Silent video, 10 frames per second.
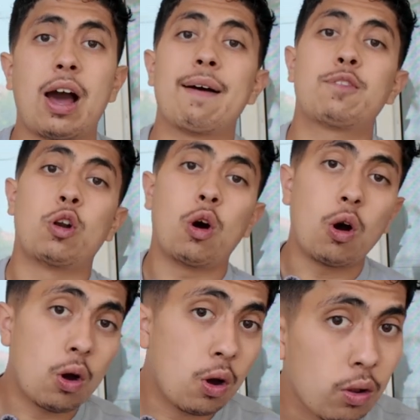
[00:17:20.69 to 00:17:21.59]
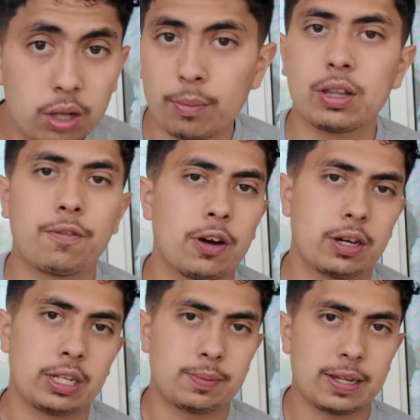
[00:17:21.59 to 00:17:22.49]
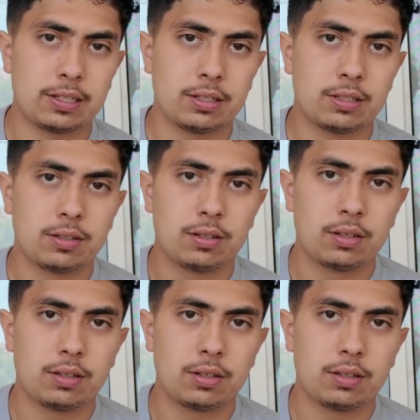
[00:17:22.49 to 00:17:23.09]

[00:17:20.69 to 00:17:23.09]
After all the motherfucking expenses.